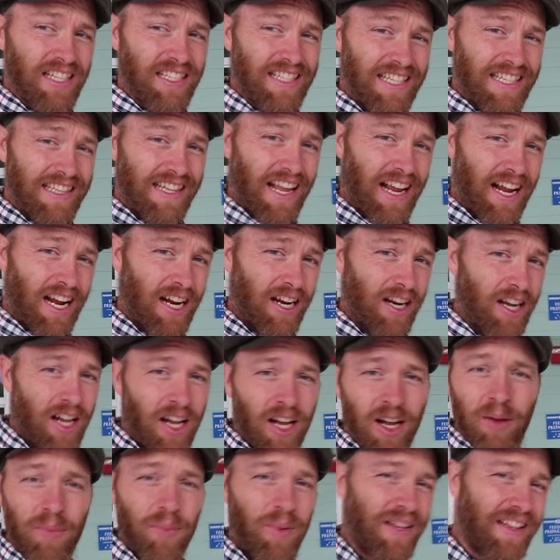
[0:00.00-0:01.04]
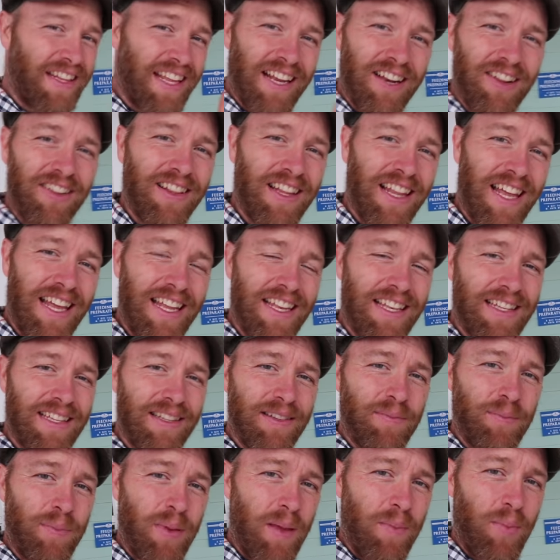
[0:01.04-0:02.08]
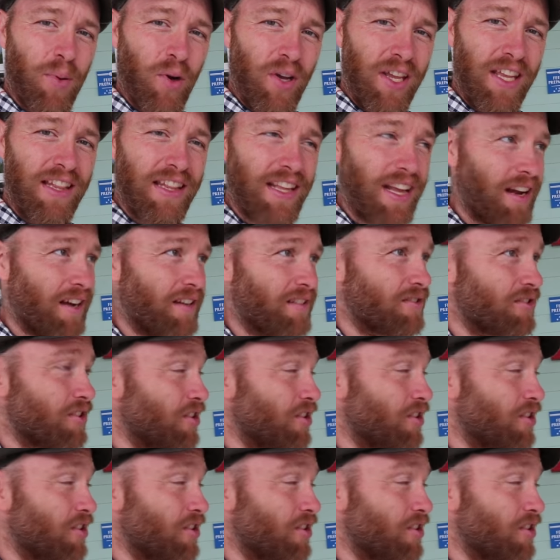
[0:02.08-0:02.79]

is in there, but they don't let people in there.